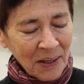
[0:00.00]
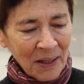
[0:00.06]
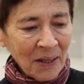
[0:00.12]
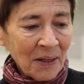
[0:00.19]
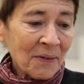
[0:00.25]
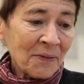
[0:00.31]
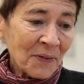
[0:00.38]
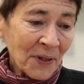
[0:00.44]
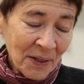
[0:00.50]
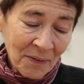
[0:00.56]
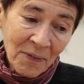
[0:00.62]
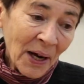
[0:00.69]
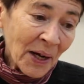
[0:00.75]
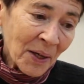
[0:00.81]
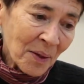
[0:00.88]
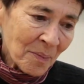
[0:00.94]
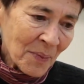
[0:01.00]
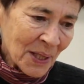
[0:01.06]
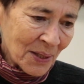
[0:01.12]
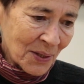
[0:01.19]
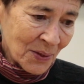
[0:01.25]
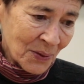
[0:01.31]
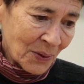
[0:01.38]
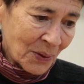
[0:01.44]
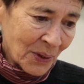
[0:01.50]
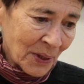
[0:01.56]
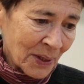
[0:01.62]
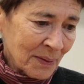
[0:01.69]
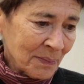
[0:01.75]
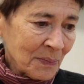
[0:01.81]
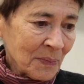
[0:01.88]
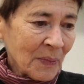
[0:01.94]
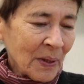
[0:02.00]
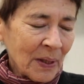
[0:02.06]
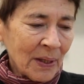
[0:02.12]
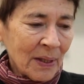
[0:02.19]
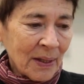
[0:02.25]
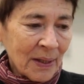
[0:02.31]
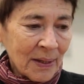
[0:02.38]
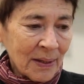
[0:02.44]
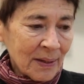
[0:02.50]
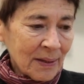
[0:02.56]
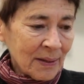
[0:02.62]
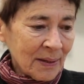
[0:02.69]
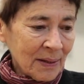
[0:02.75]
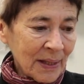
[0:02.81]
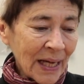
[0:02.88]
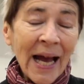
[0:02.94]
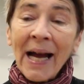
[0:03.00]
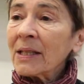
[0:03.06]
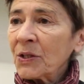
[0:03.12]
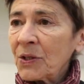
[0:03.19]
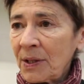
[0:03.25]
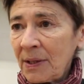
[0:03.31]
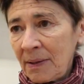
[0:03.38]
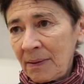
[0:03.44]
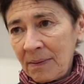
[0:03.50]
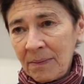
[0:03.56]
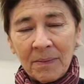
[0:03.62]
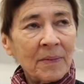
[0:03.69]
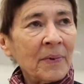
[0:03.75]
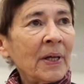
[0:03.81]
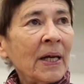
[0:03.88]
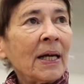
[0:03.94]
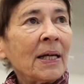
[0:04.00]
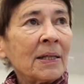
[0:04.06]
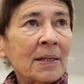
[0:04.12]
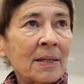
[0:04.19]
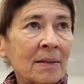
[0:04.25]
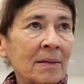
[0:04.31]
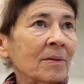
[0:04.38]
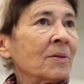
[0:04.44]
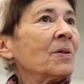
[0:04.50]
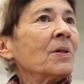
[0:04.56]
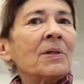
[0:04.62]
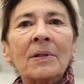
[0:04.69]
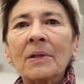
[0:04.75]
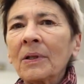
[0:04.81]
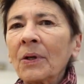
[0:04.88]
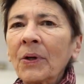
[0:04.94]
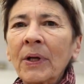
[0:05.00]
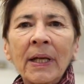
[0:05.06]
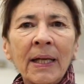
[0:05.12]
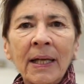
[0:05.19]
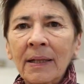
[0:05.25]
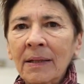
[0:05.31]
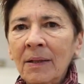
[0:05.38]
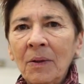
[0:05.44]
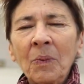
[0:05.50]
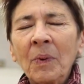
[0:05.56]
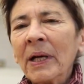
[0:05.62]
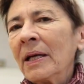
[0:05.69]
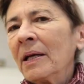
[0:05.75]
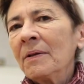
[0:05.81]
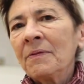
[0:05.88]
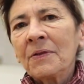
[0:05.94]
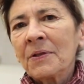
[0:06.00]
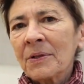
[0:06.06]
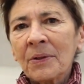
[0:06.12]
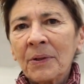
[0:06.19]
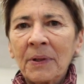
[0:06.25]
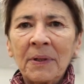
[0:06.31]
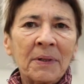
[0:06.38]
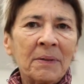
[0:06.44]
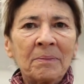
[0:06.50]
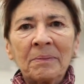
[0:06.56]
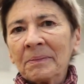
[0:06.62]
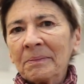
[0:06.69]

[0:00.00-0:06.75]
of environment or action as just looking at the waves or the